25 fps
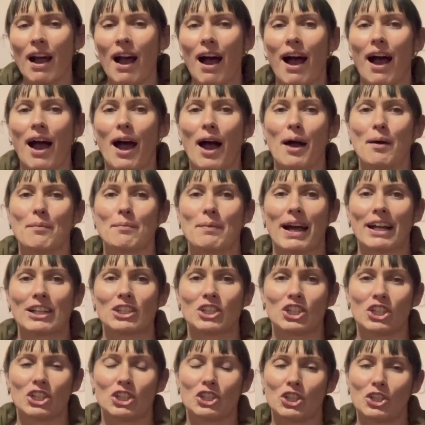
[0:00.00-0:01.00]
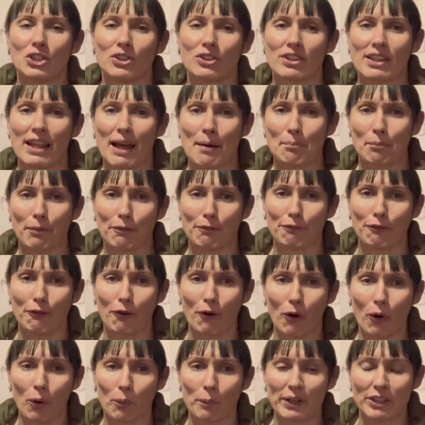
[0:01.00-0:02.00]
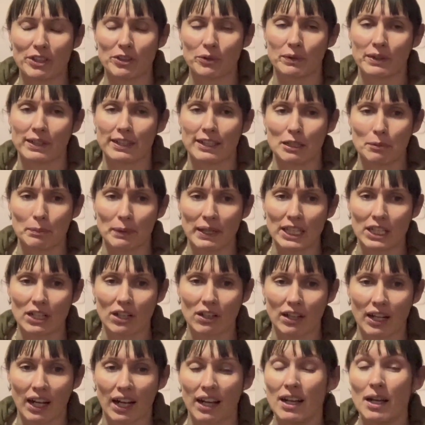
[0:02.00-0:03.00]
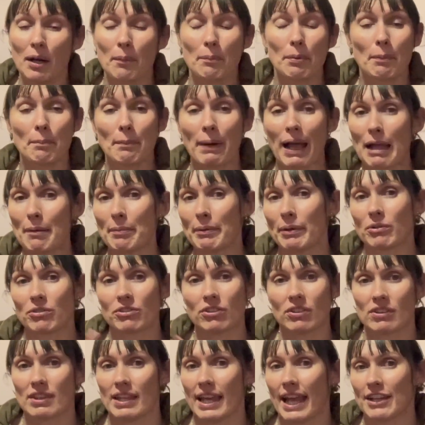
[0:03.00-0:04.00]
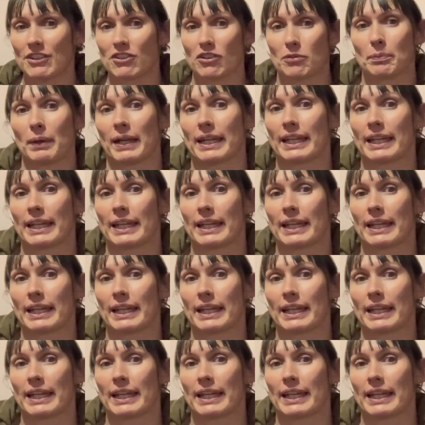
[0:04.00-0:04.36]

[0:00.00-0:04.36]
and she's used them before when she was a little bit younger, but maybe it was just the age of my